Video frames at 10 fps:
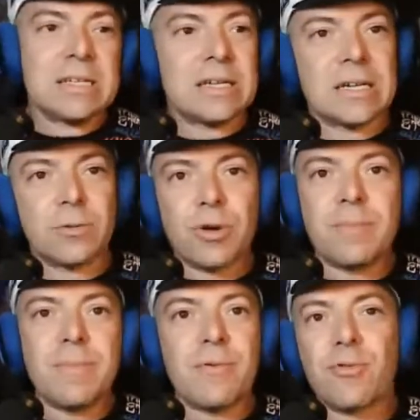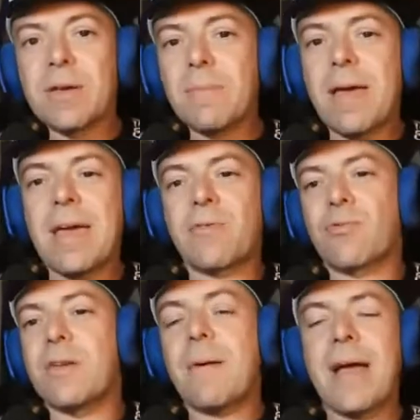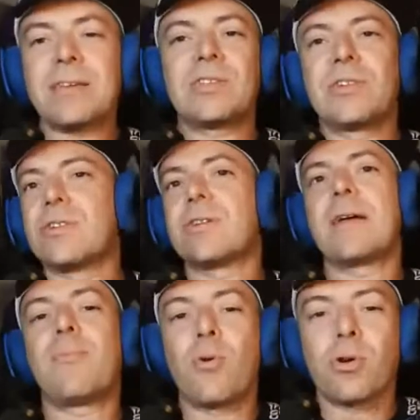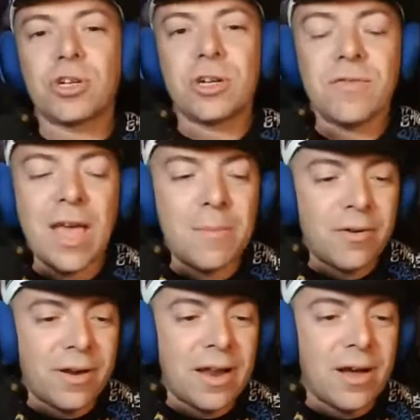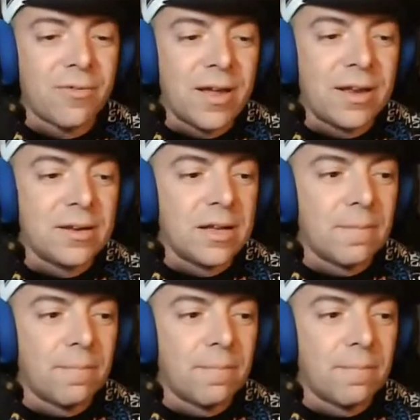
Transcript: remaster portion of gaming right now, right?